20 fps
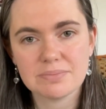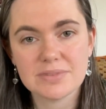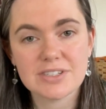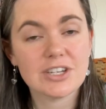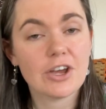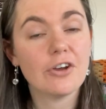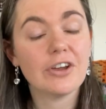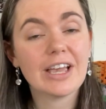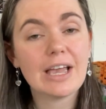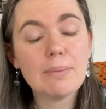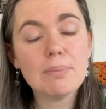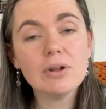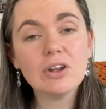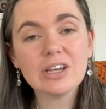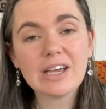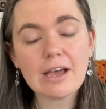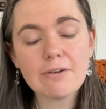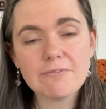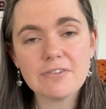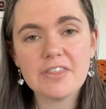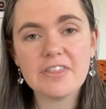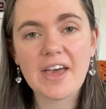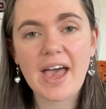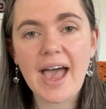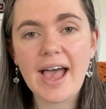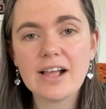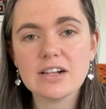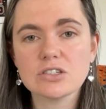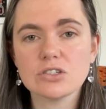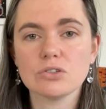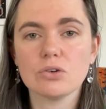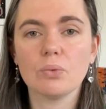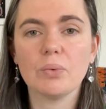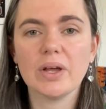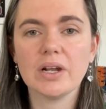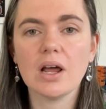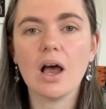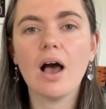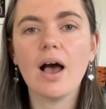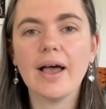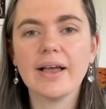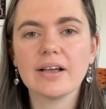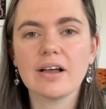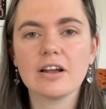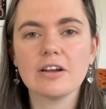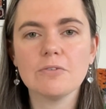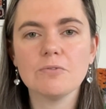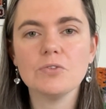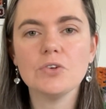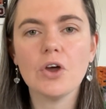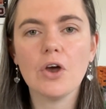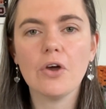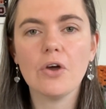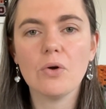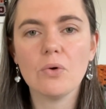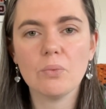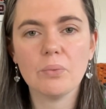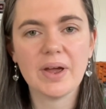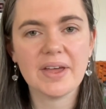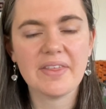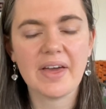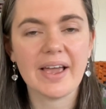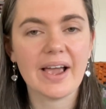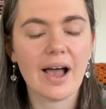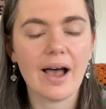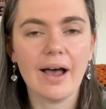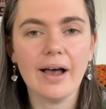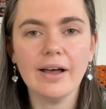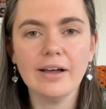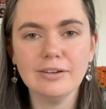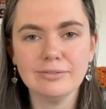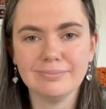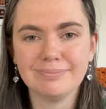So keep a lookout for that. When I kind of know where they are